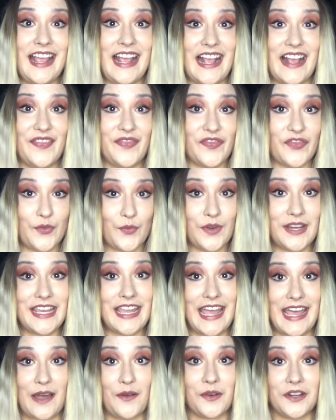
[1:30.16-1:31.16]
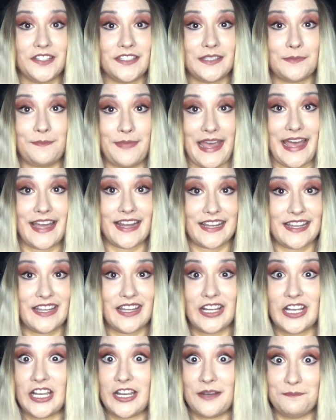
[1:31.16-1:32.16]
and 3 hours
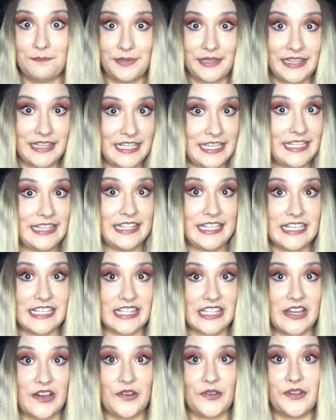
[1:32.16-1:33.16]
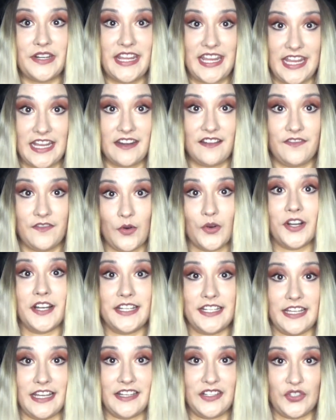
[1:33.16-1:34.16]
back, completely alone in a
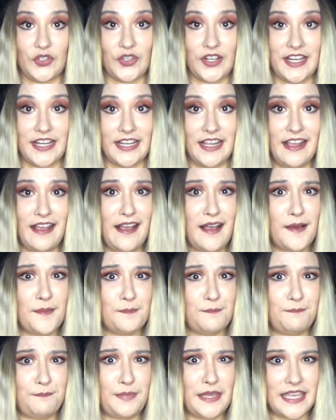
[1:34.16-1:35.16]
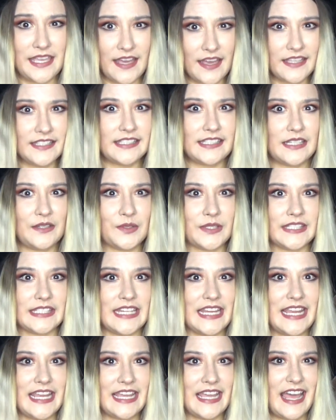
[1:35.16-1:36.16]
foreign country. Because, you
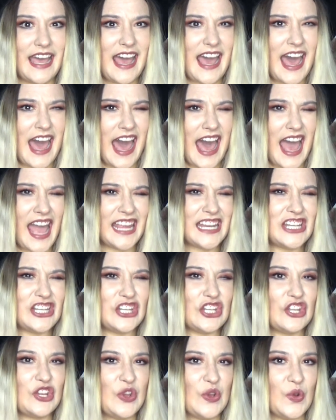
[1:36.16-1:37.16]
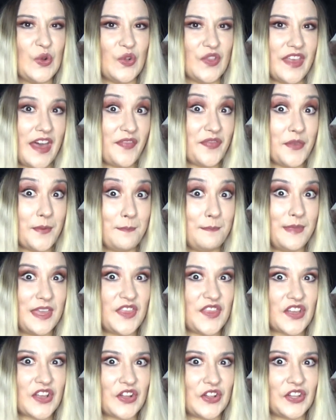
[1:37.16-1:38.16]
see, I knew that the
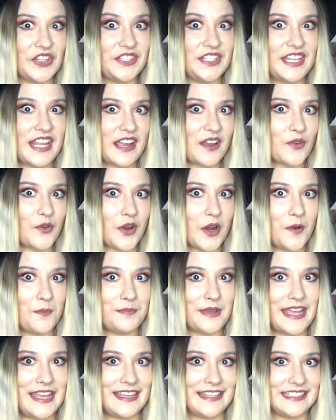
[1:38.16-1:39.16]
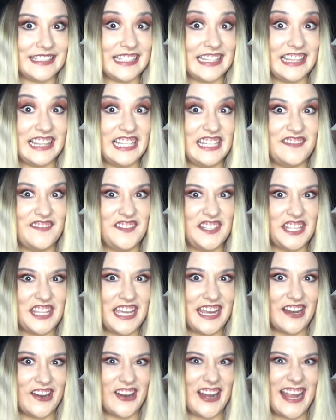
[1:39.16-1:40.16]
mythical Necropants lived
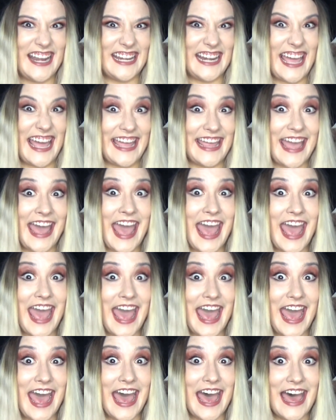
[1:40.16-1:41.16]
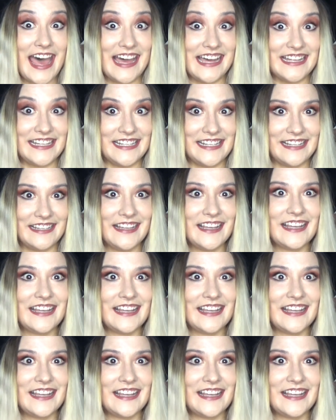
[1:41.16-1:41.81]
there, and I had